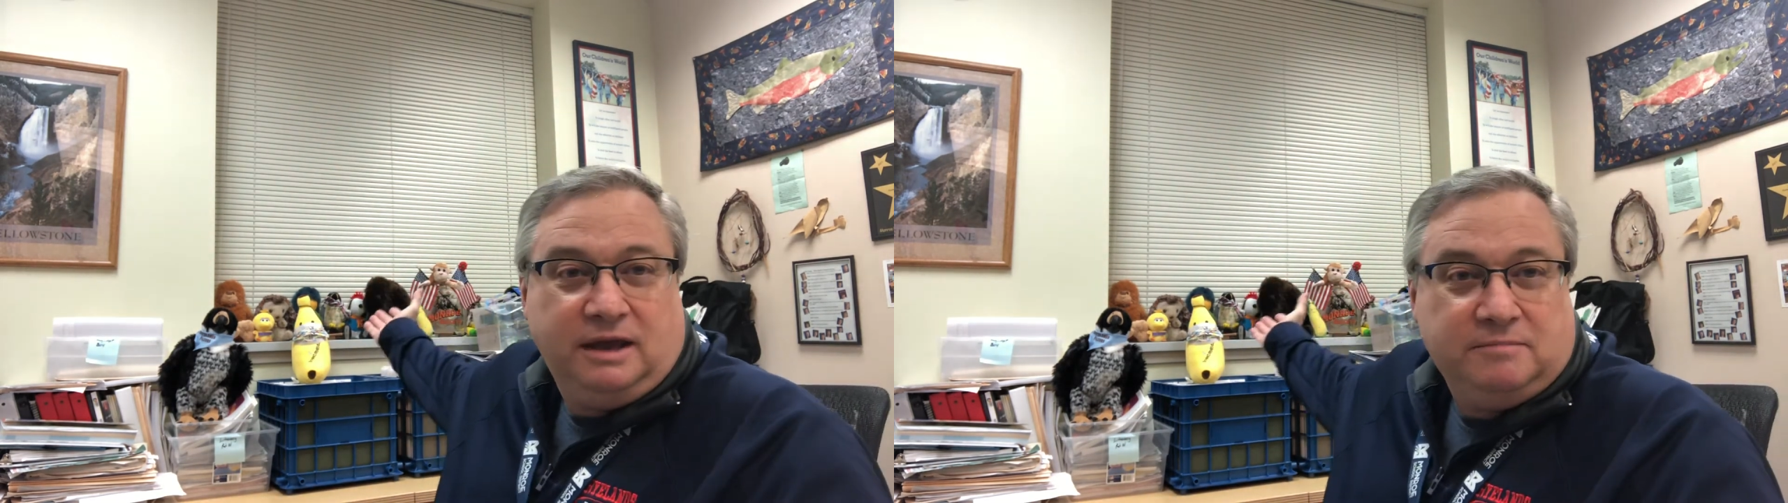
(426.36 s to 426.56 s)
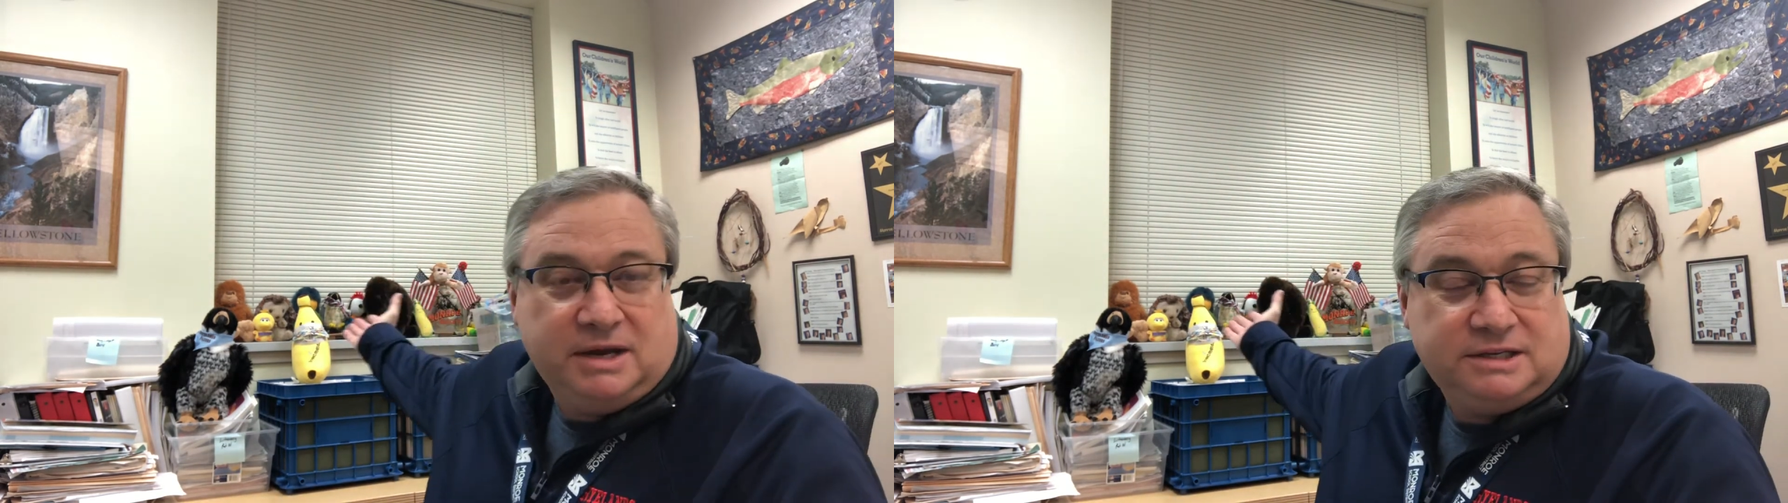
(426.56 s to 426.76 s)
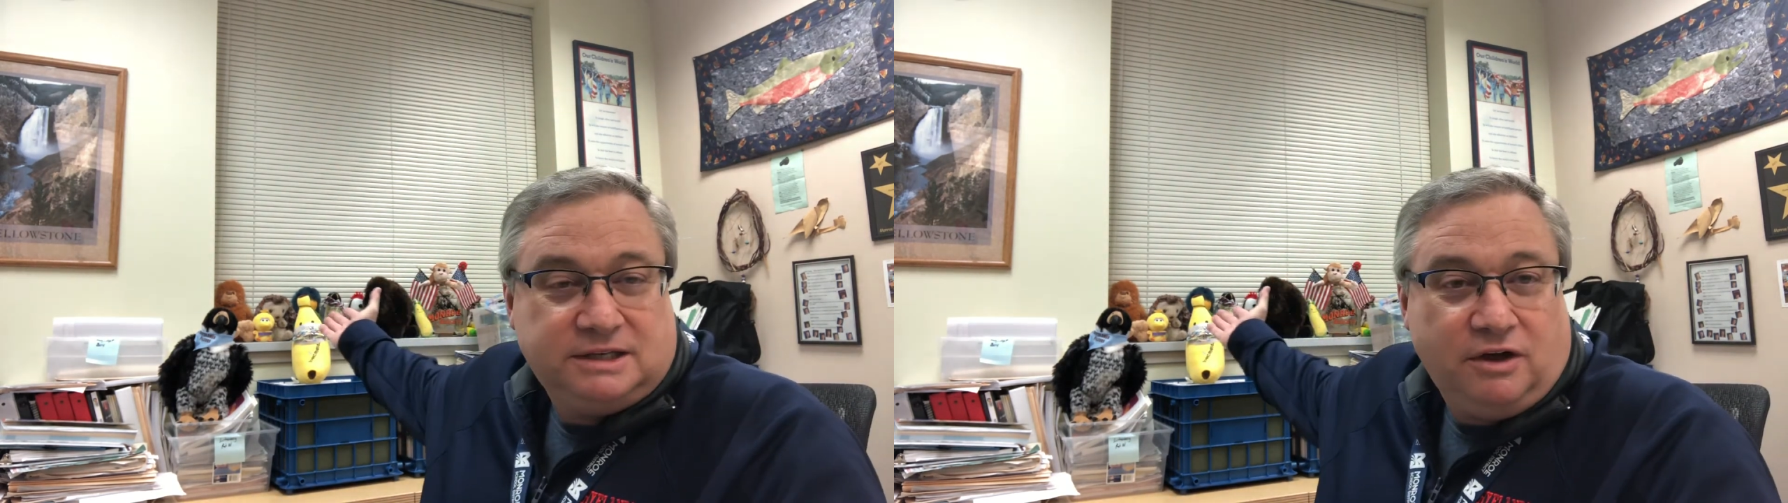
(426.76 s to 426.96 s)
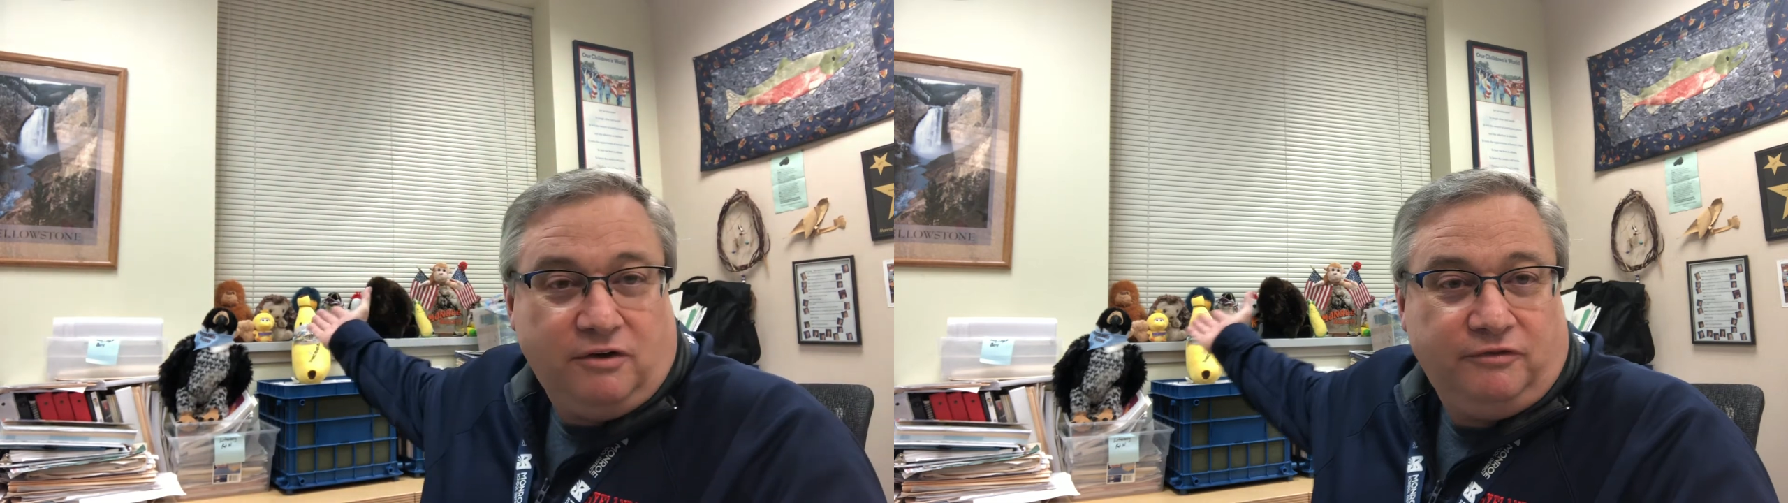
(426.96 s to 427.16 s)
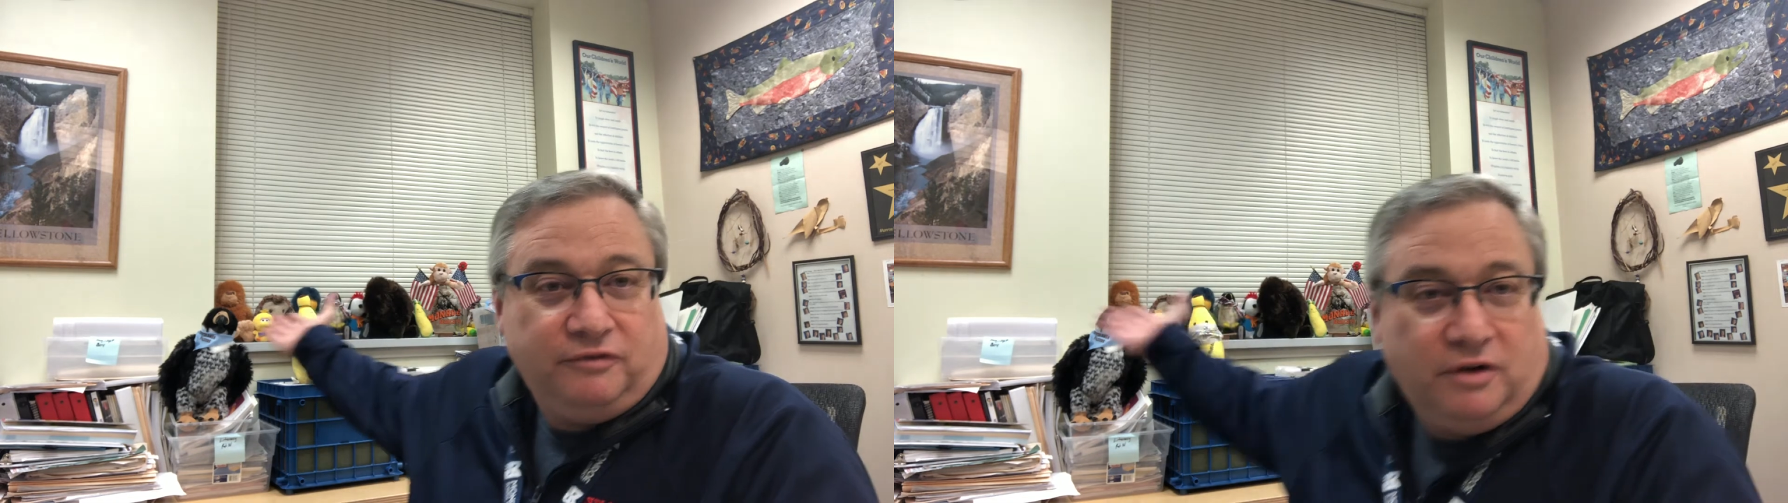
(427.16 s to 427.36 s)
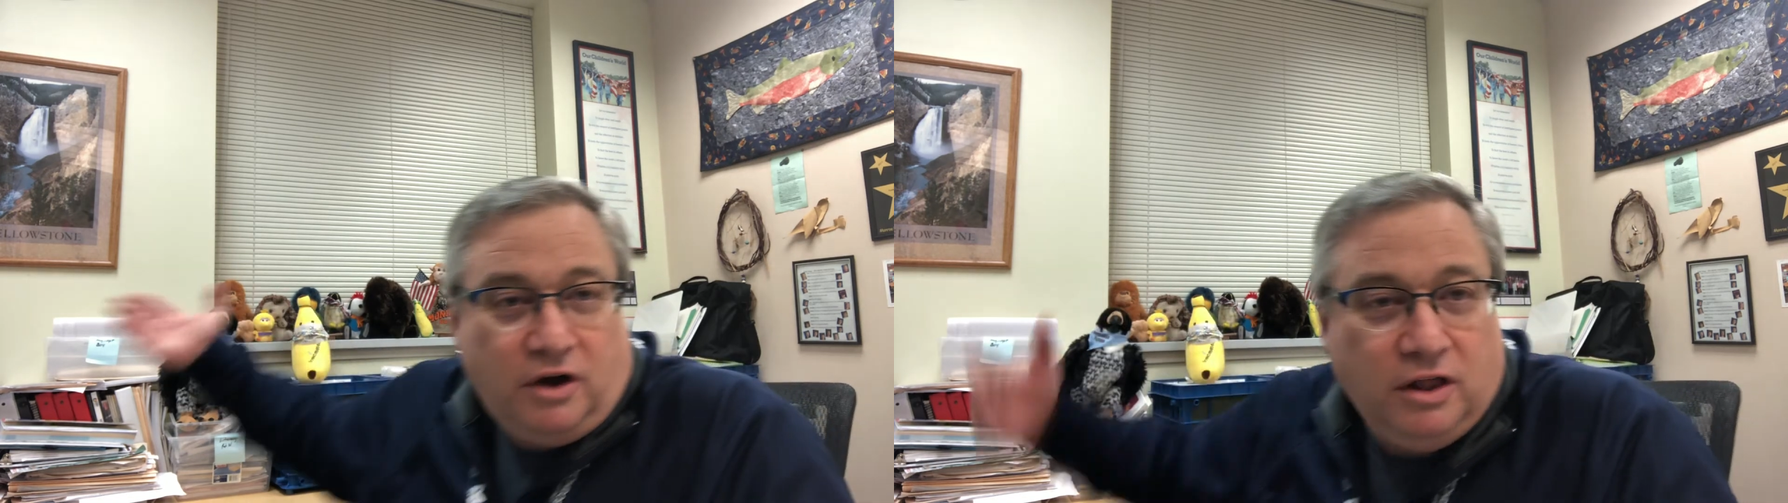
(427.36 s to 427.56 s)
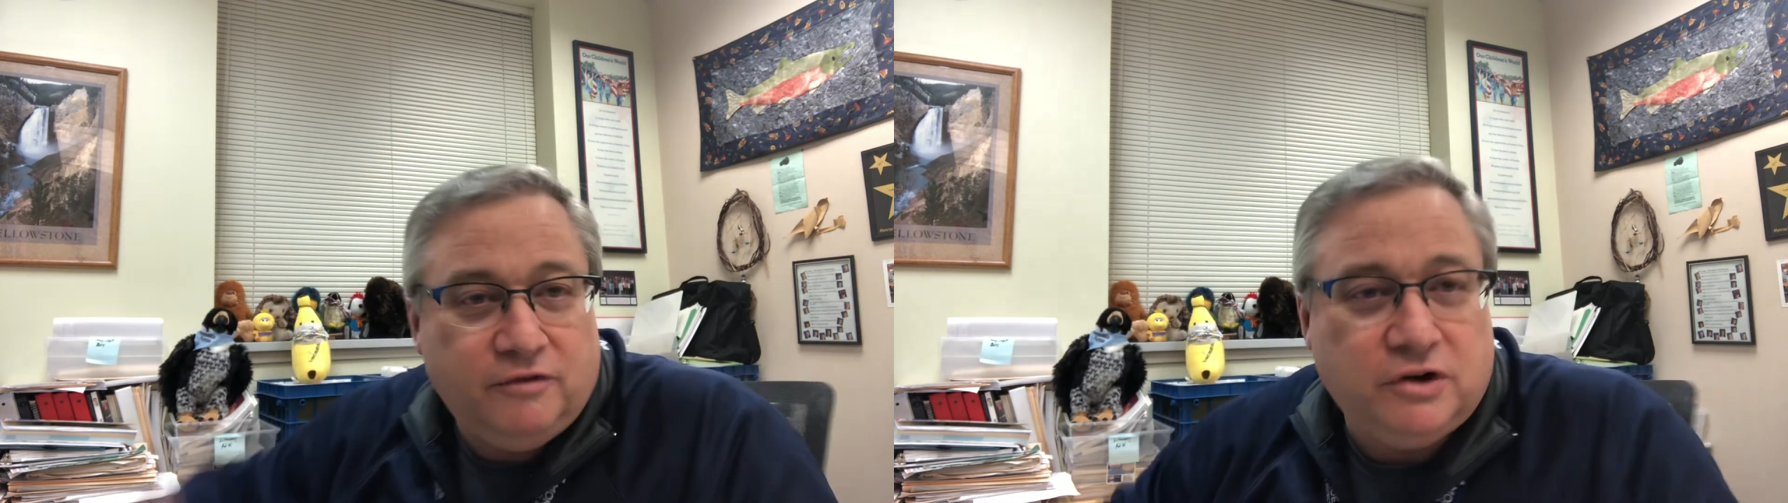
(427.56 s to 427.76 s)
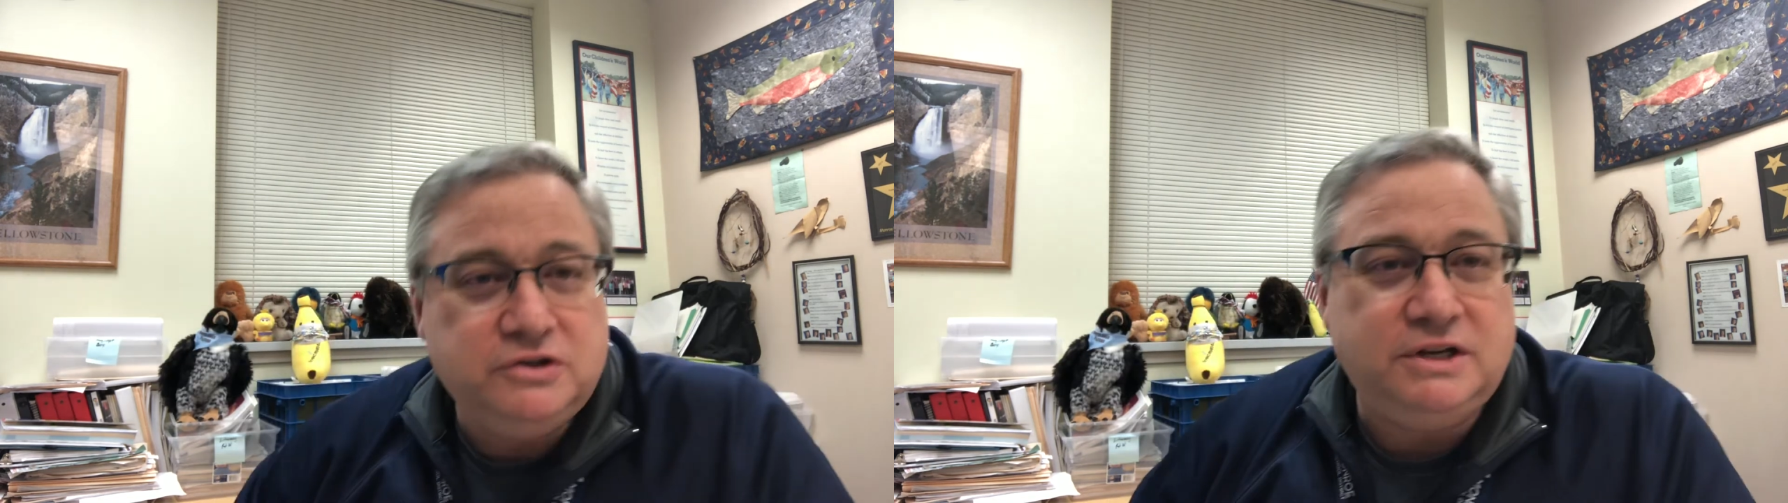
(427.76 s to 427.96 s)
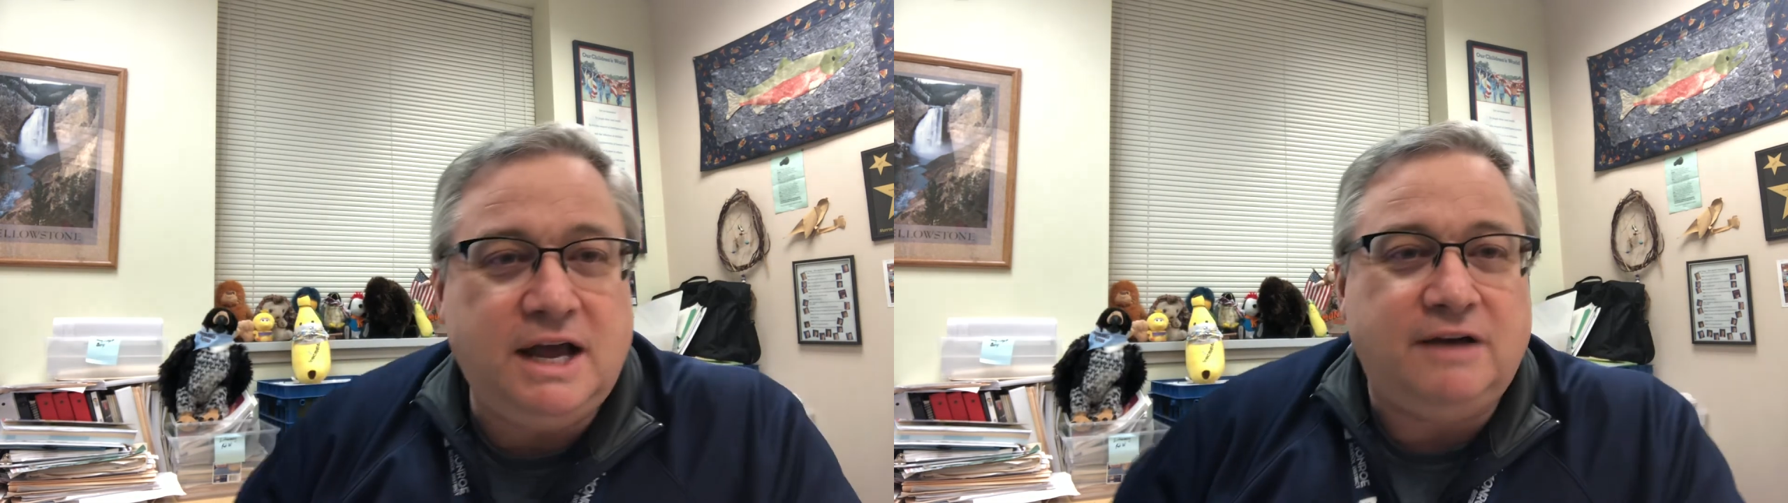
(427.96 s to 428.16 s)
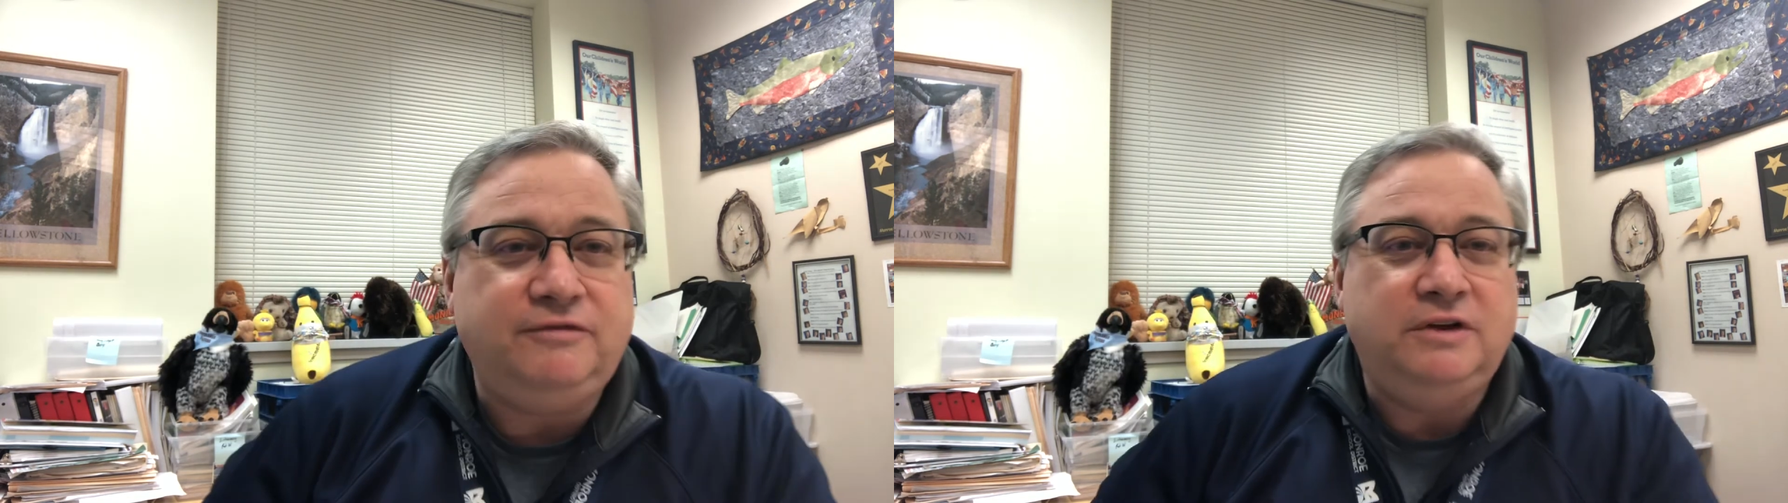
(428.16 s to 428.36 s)
myself, all of our
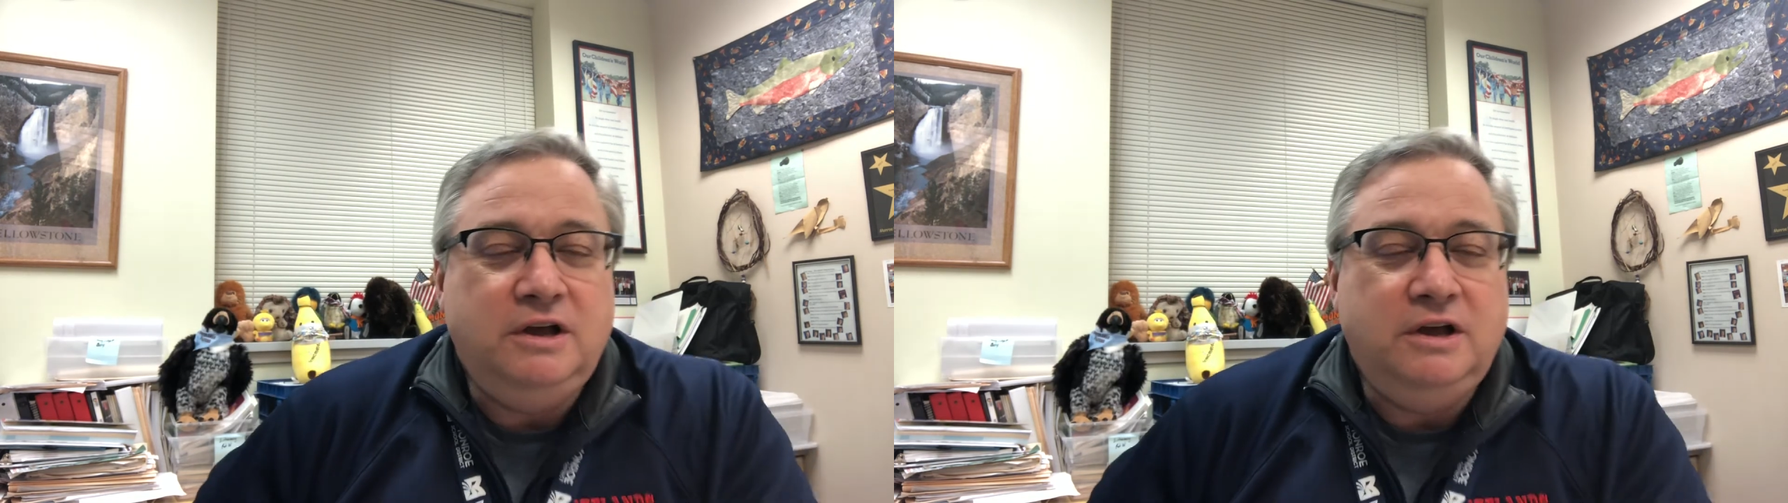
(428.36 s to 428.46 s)
staff,